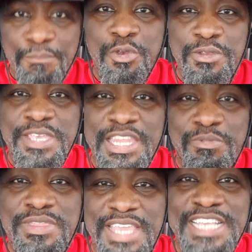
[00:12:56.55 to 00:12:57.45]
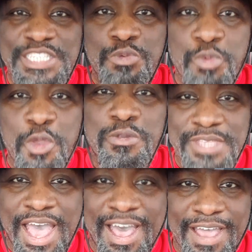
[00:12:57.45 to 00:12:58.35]
You're dealing with things in real
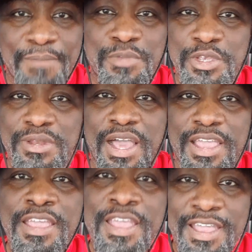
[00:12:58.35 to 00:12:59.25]
time, and you're like,